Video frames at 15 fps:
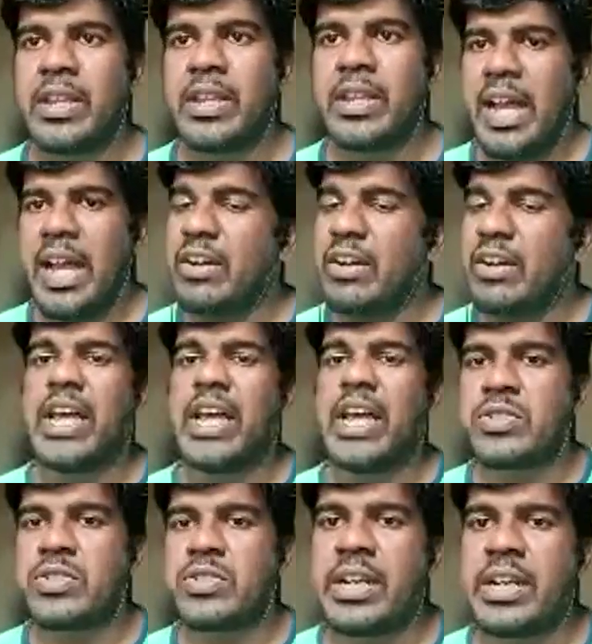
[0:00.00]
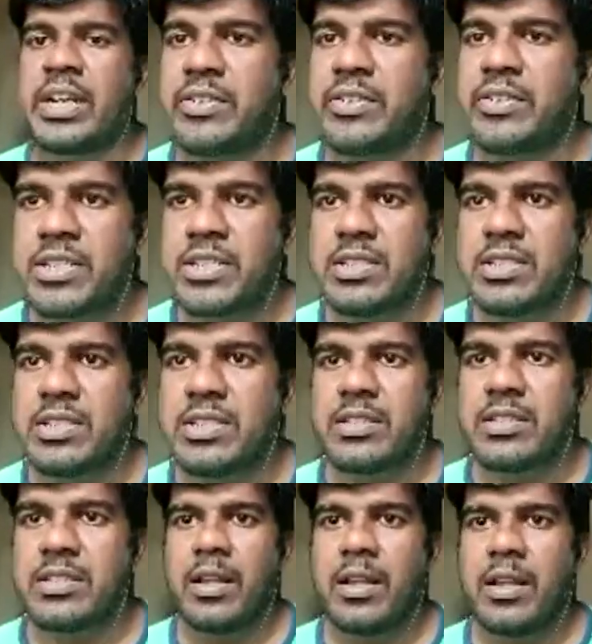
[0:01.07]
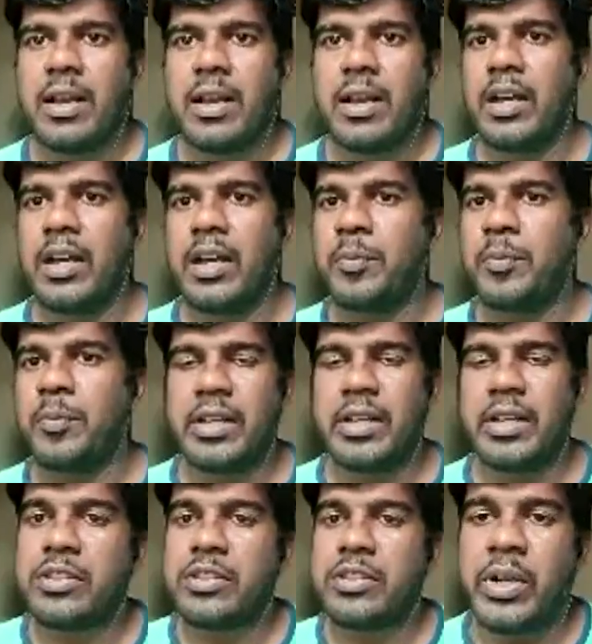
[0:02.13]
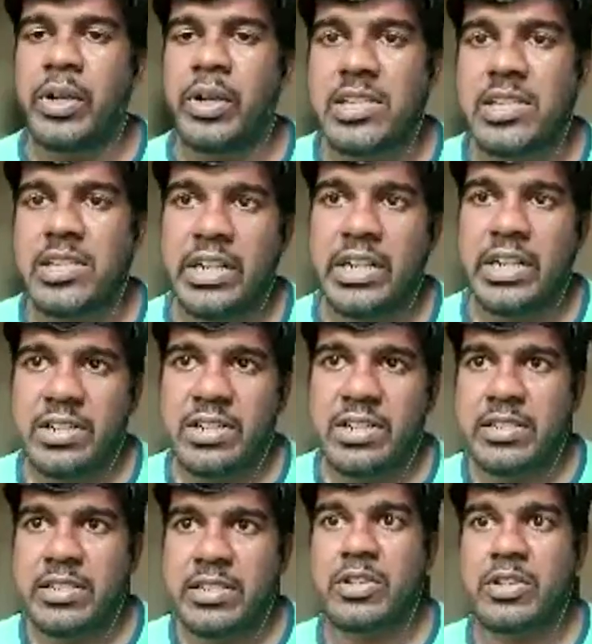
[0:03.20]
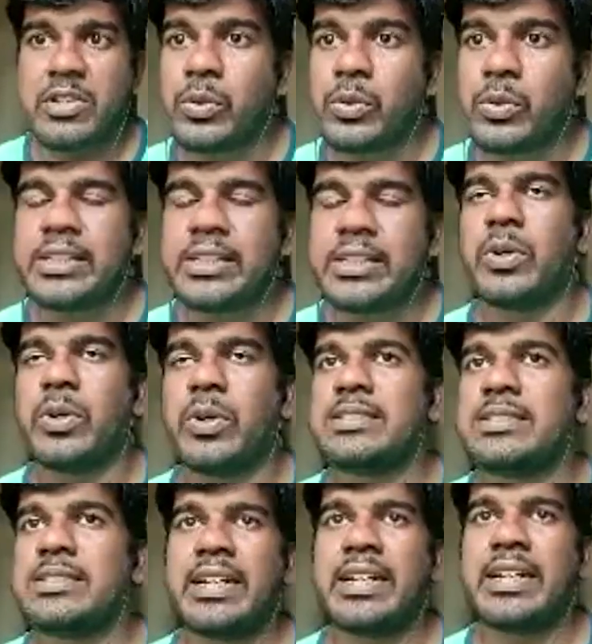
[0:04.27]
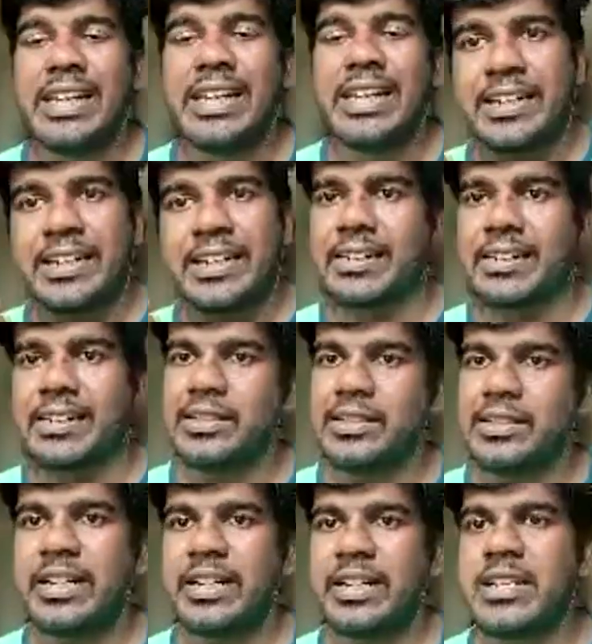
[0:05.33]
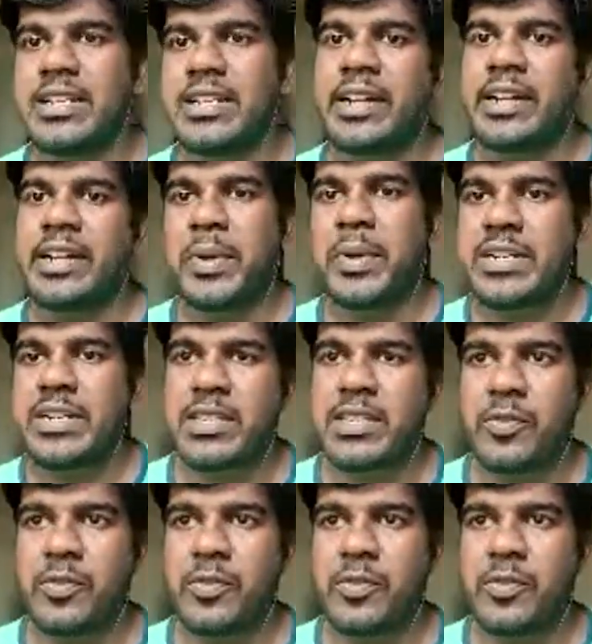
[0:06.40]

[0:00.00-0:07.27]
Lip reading: have natural interventions. Through natural interventions, also two things. One is that let it regenerate by itself.